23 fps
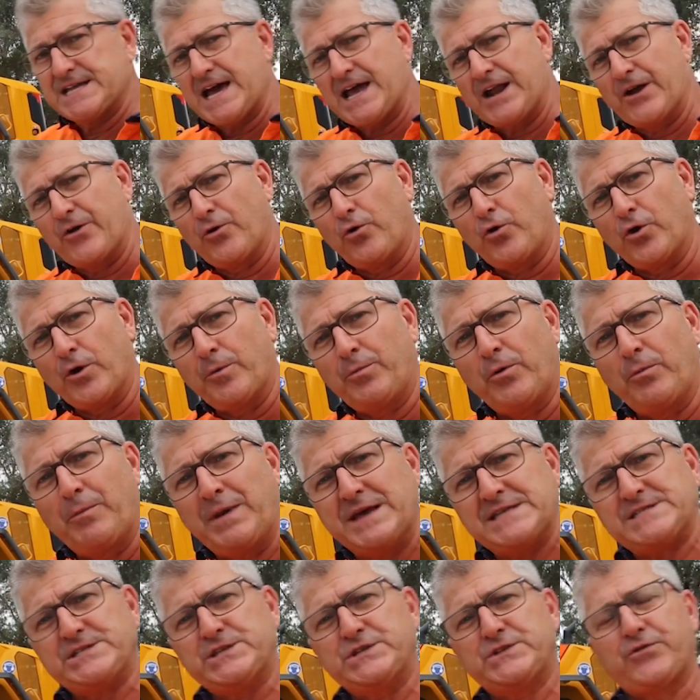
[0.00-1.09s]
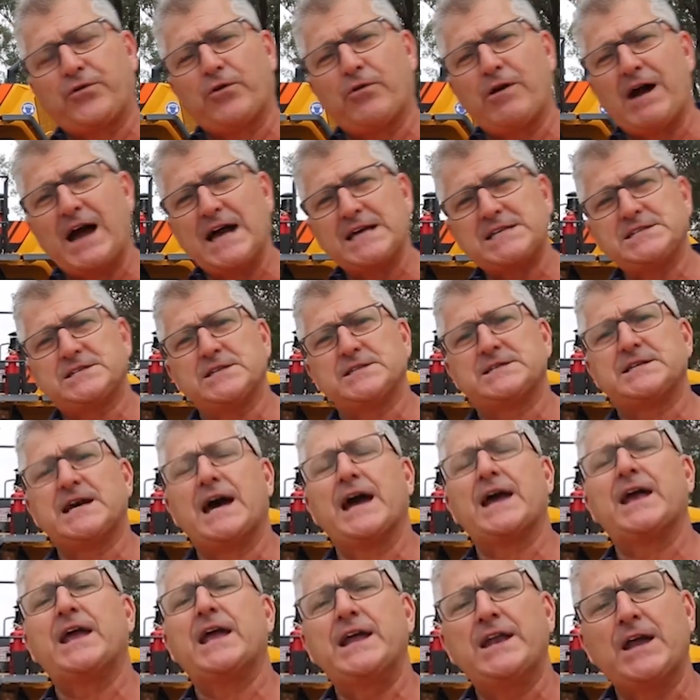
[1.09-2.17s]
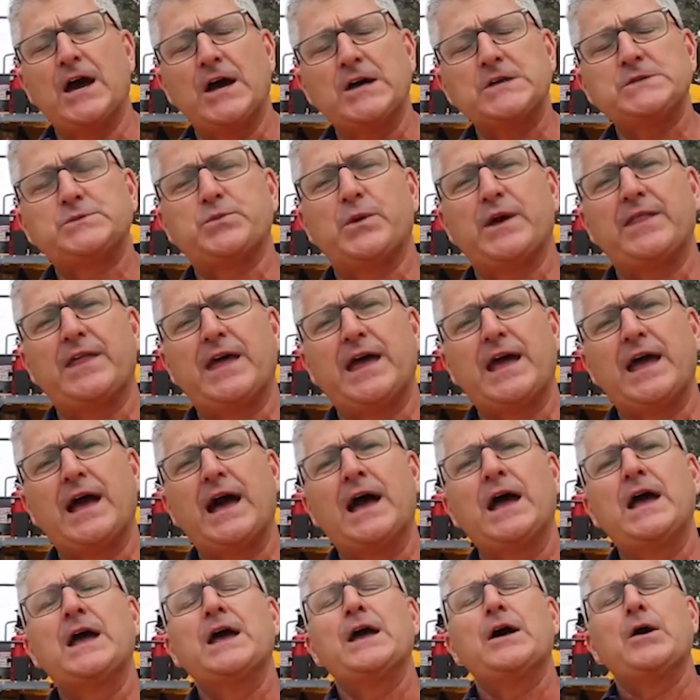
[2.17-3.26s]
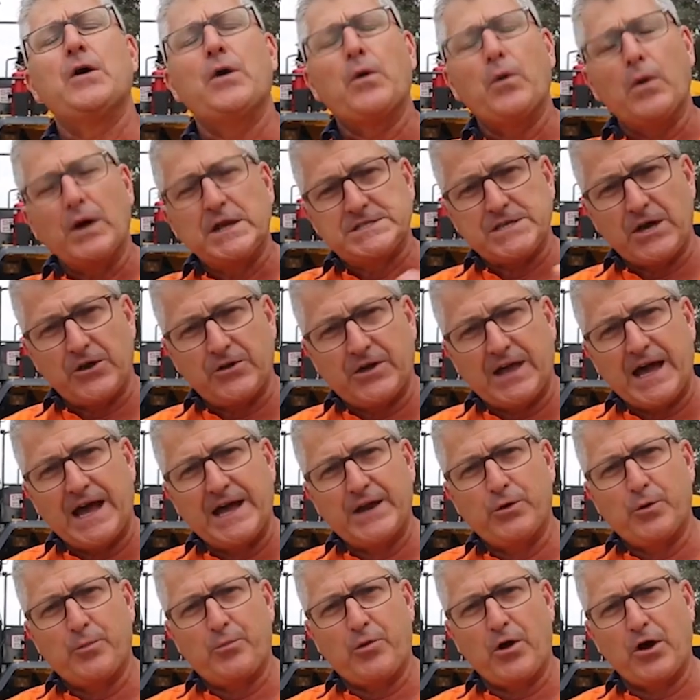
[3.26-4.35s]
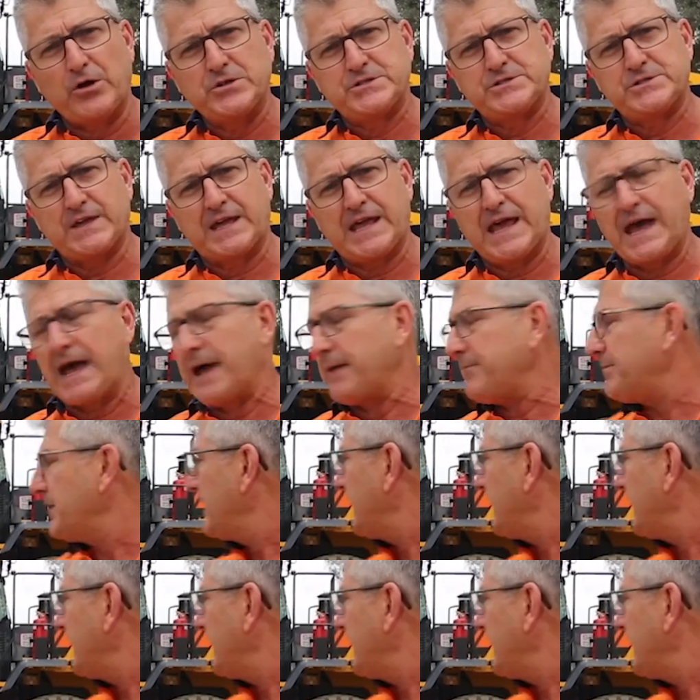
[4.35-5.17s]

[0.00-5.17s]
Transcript: out an audible message for us to say he knows we're there, it's okay to approach the cab.